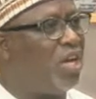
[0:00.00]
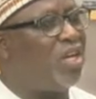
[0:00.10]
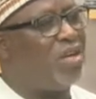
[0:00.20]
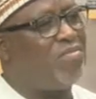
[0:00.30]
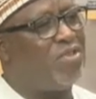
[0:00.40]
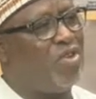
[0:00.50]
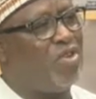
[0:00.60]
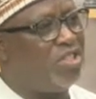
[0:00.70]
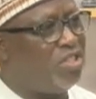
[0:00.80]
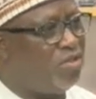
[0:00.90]
having
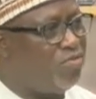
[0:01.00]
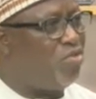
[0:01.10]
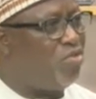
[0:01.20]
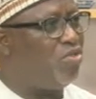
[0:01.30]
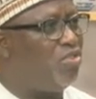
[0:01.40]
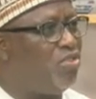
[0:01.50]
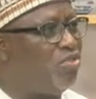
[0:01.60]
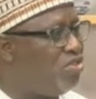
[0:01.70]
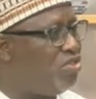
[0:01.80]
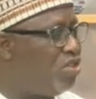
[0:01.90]
quality food,
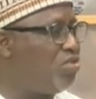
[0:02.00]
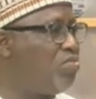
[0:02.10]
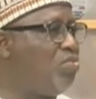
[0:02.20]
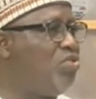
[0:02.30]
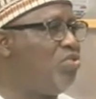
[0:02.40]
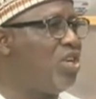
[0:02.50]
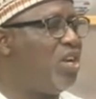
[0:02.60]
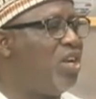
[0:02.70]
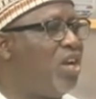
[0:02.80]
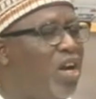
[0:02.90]
nutritious food,
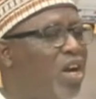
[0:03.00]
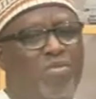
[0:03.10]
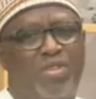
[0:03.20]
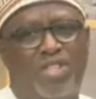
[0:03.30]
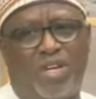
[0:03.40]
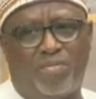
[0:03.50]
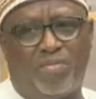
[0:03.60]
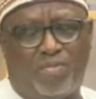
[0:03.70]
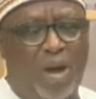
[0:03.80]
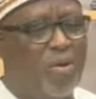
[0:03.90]
having
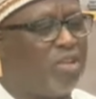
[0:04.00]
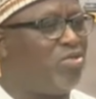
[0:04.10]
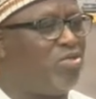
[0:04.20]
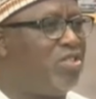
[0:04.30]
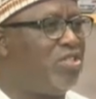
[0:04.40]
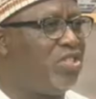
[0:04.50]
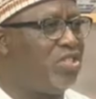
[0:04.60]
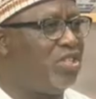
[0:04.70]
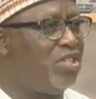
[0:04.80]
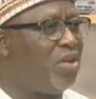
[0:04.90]
power
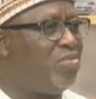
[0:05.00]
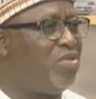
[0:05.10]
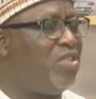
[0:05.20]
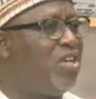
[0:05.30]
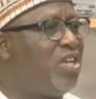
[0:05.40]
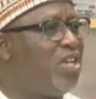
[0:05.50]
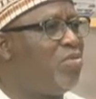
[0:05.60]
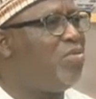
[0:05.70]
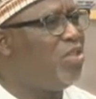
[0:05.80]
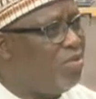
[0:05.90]
security, having
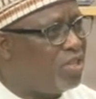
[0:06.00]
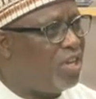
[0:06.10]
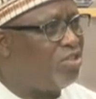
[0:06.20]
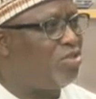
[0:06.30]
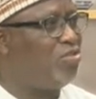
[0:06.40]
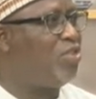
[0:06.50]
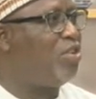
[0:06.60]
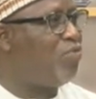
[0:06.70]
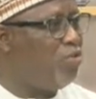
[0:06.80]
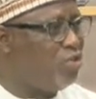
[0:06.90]
even the fiscal security, the
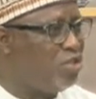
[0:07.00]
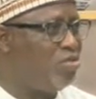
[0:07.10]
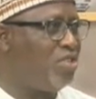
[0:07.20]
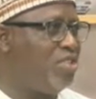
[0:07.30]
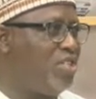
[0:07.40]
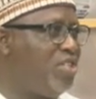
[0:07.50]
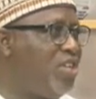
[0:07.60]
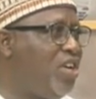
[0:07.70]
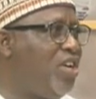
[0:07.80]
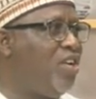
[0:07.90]
food security,
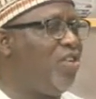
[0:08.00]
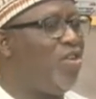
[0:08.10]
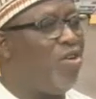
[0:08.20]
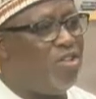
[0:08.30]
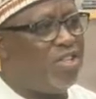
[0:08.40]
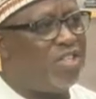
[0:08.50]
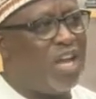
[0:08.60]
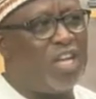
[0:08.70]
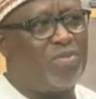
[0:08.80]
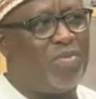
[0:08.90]
all these
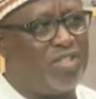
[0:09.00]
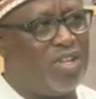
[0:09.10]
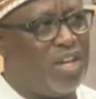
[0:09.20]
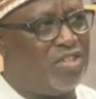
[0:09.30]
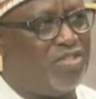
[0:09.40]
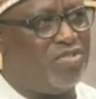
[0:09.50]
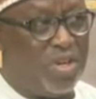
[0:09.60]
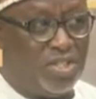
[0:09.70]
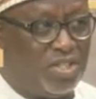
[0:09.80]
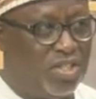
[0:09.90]
aspects, as you
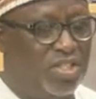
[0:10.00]
mentioned,